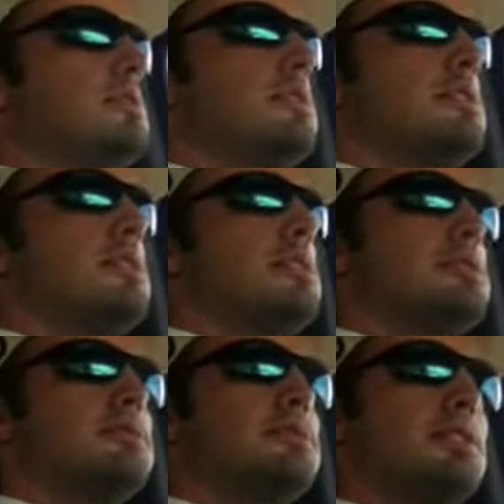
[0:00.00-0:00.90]
so
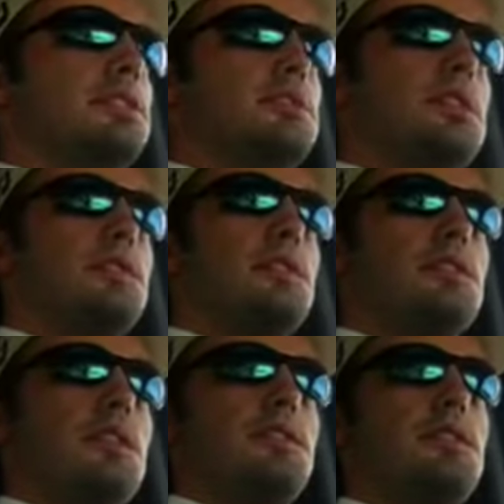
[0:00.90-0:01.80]
got to drive
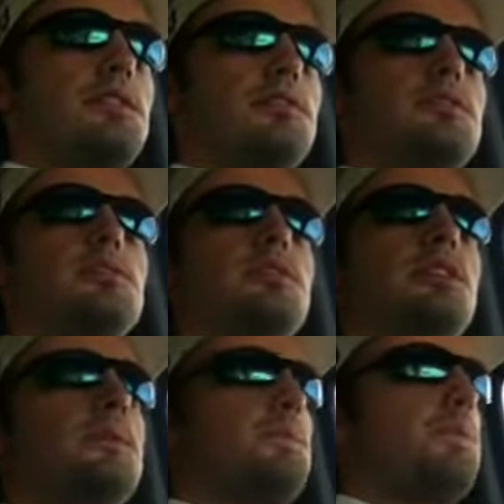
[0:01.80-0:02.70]
3,500 for a week,